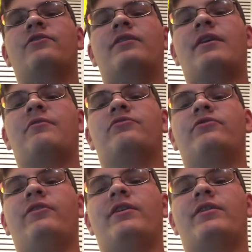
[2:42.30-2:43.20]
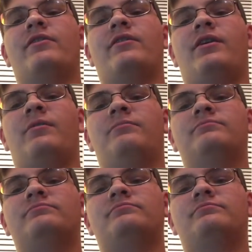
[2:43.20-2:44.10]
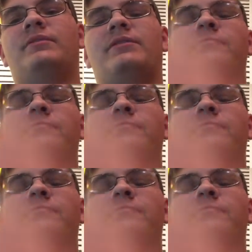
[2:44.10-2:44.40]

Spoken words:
was really good. But